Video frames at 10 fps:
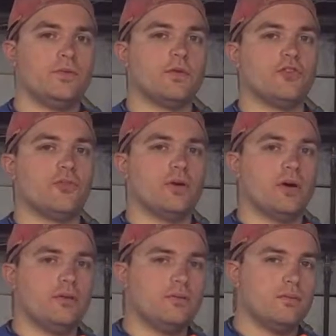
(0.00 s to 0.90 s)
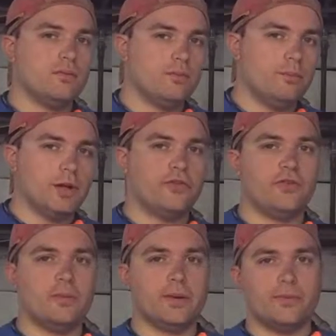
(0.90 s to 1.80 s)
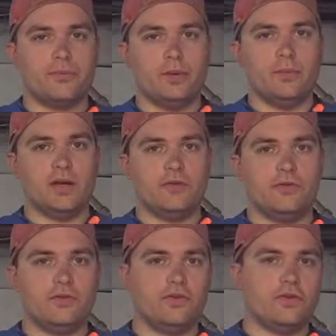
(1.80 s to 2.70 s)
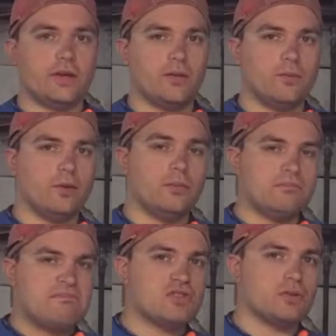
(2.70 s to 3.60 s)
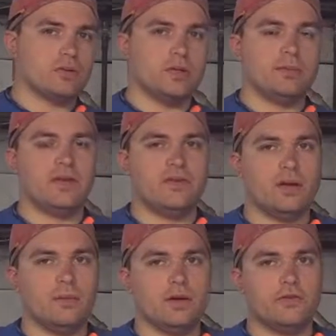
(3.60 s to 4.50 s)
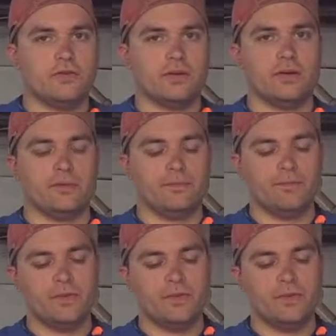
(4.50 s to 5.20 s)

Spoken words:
First one melts in about 3 minutes, the second one shortly about 10 minutes later.